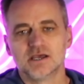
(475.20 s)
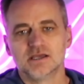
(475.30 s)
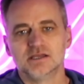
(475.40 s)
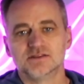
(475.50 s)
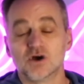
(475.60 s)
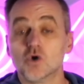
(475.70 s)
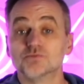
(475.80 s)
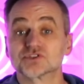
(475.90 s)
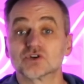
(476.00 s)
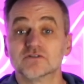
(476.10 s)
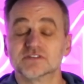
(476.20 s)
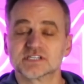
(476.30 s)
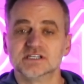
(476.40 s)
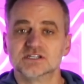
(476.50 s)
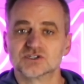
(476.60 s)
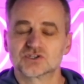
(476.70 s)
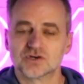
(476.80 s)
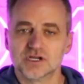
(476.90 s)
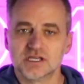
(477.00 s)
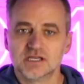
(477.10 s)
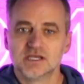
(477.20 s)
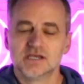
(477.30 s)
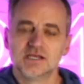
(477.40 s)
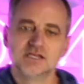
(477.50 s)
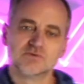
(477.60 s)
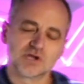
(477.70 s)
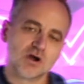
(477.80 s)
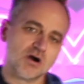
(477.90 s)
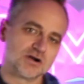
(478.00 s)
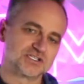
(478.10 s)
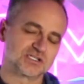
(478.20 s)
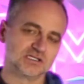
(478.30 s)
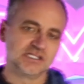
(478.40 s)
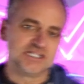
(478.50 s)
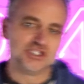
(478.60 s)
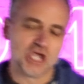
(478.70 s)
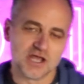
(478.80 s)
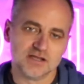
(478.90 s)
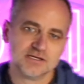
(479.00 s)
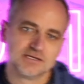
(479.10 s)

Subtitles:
in the home service industry in regards to lead gen?